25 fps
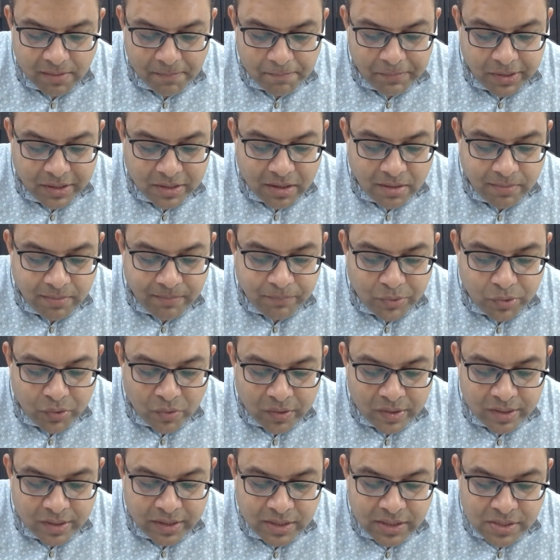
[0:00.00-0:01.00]
Become
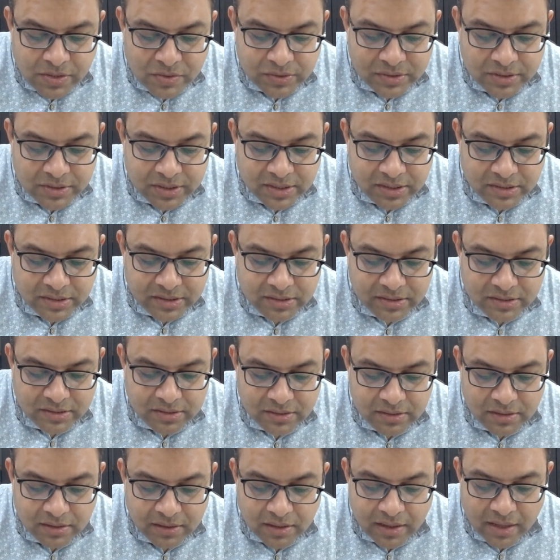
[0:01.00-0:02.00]
pure and innocent
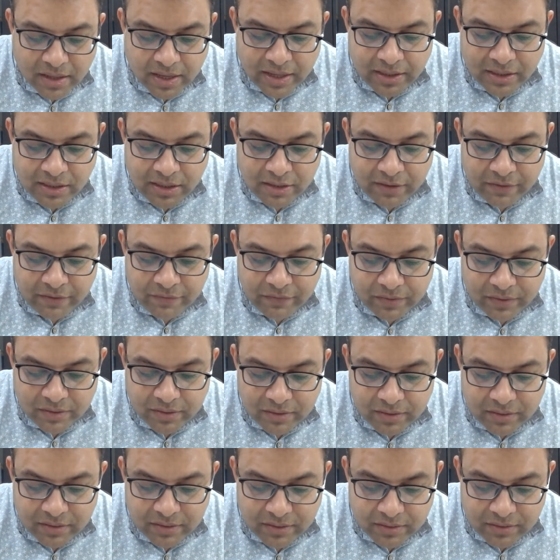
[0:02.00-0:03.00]
and live
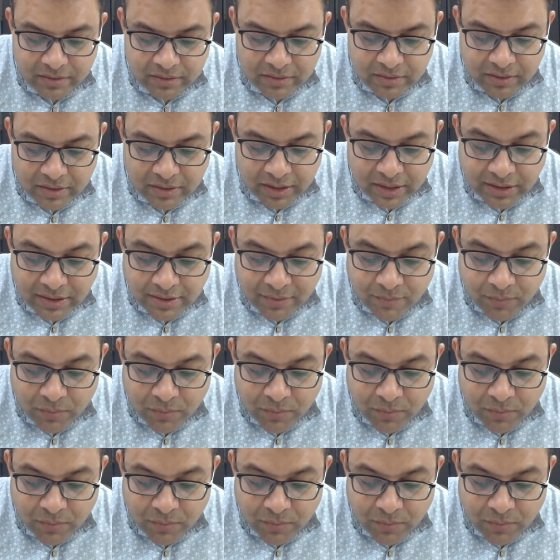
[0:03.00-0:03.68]
in the